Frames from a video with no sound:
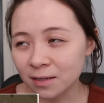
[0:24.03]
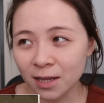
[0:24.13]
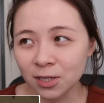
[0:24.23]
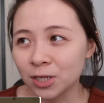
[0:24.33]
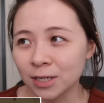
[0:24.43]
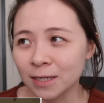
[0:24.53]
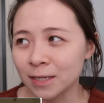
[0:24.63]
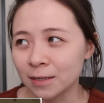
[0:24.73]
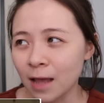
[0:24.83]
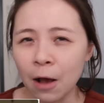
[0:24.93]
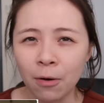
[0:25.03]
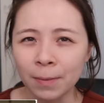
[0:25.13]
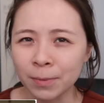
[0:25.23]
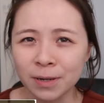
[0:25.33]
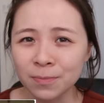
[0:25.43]
That's just how
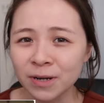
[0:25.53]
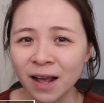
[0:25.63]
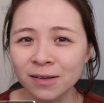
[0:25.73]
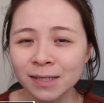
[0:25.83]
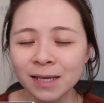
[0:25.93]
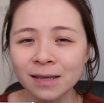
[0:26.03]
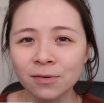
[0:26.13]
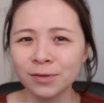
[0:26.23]
I'm gonna pronounce it.